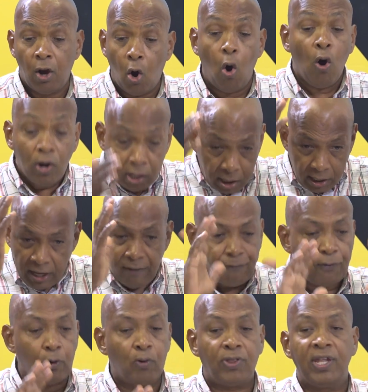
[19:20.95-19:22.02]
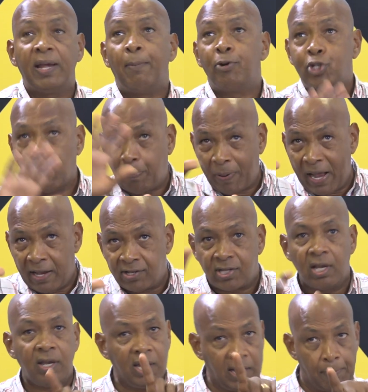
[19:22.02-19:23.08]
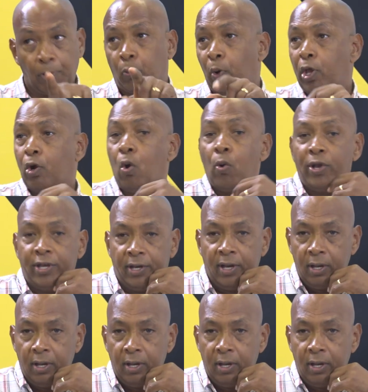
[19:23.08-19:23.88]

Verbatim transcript: on if you don't think about your plans, think about where you're going.